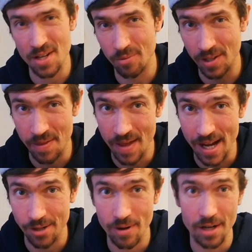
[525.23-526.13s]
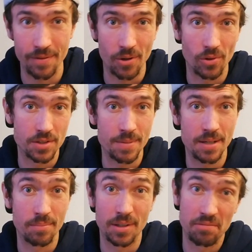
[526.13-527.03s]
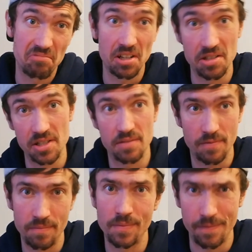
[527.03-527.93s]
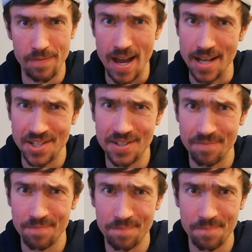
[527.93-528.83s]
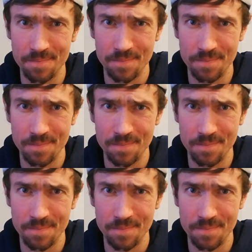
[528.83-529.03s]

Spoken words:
But it's not really that great of an ultimate, but it's fast.